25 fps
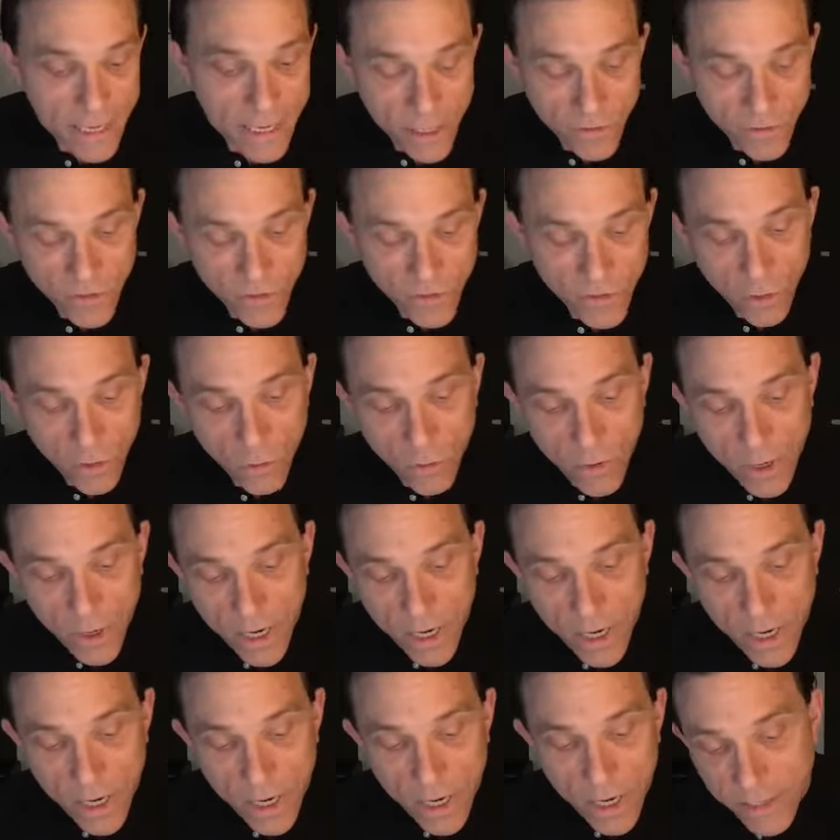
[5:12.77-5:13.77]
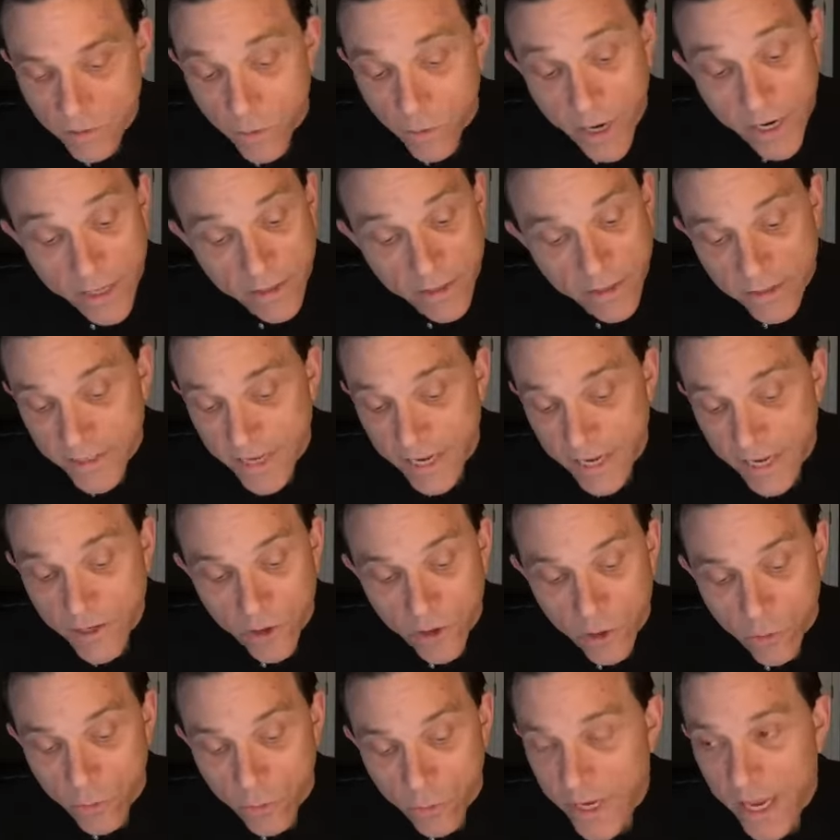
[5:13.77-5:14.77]
So that's why at the
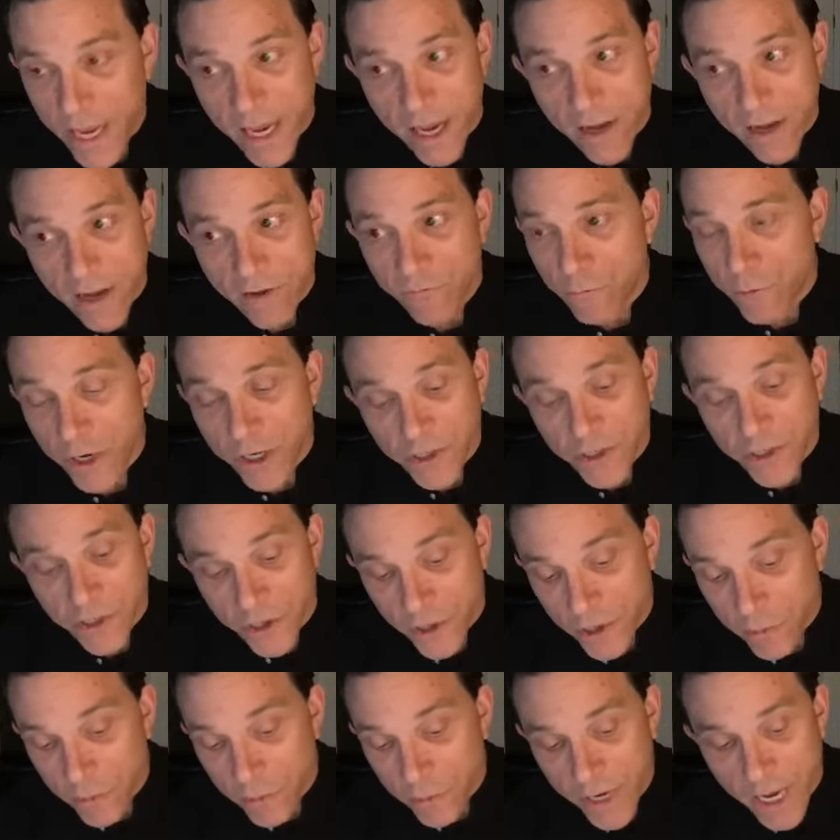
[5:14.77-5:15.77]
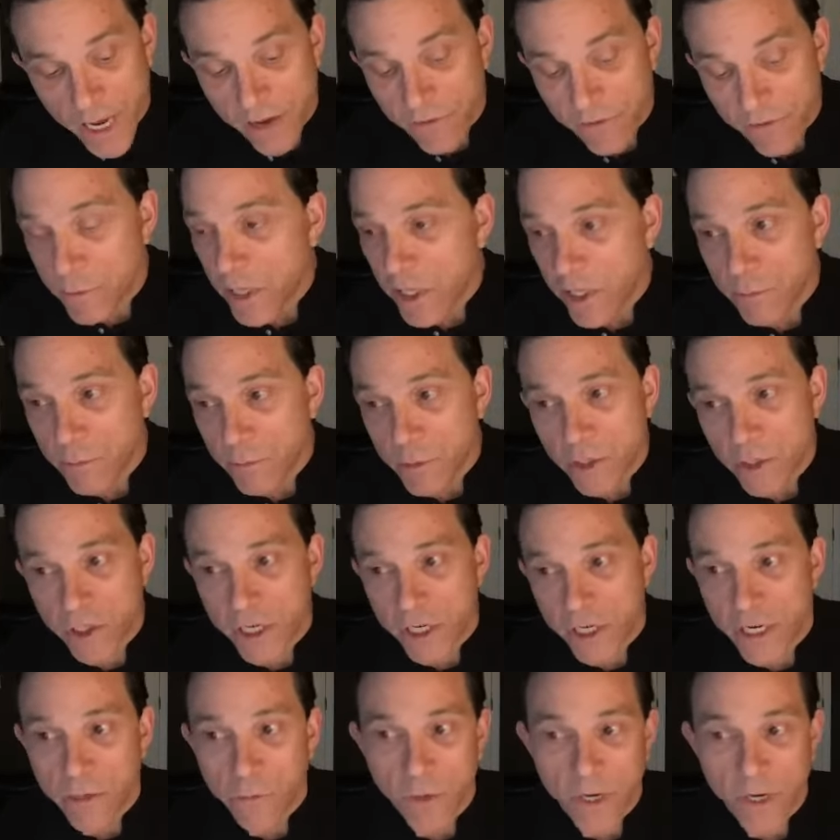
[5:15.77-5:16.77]
center we have printer, we have milling
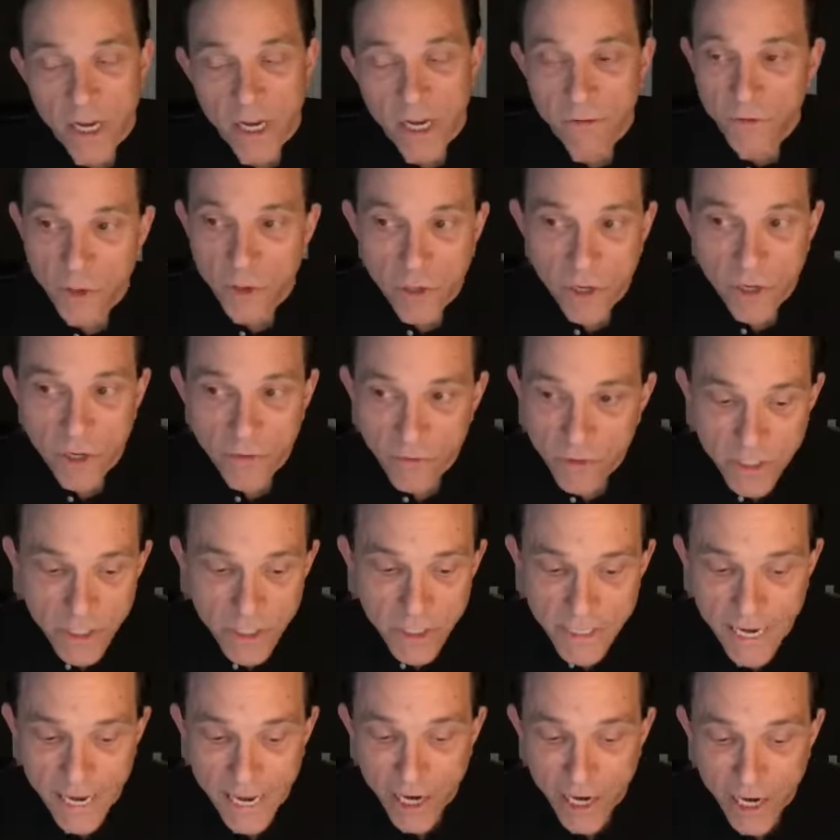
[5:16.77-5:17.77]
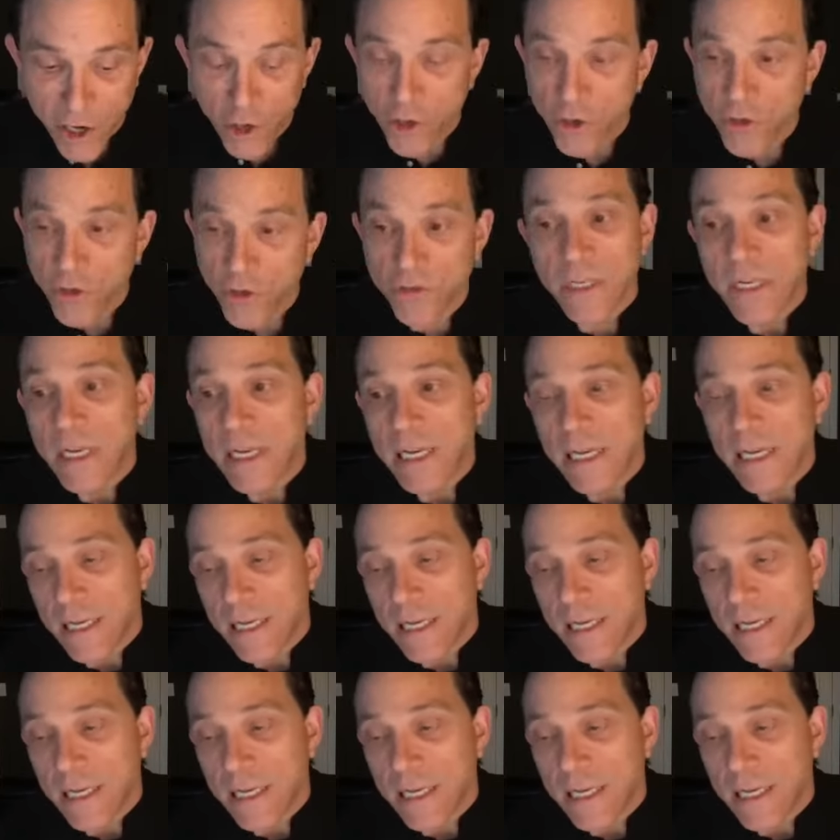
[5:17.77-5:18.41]
machine, we have two different scanners,